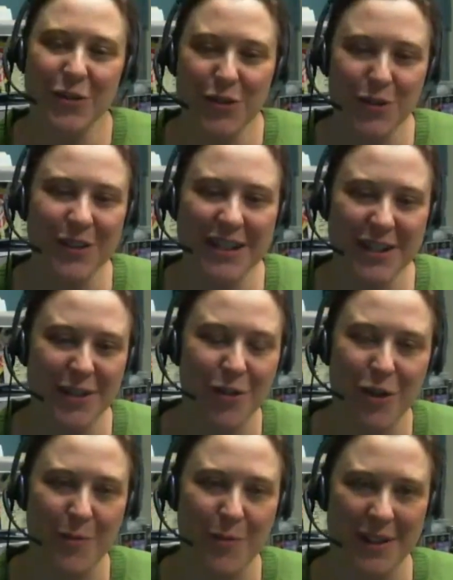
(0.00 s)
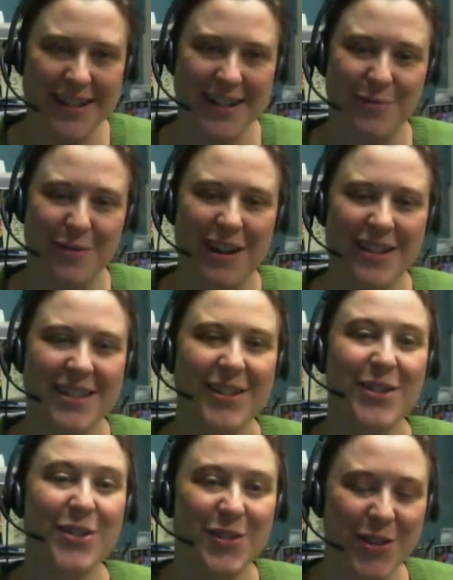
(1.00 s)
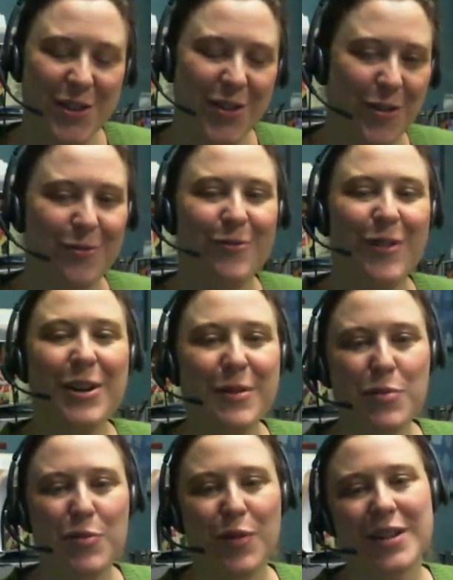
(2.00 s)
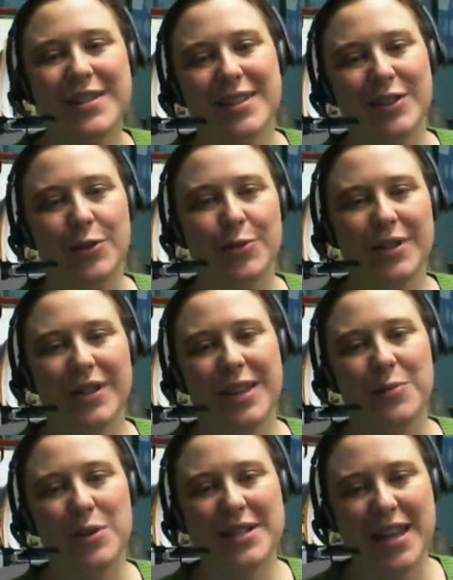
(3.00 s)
you do need to go home and get some rest. So why don't we move on to Luke and what's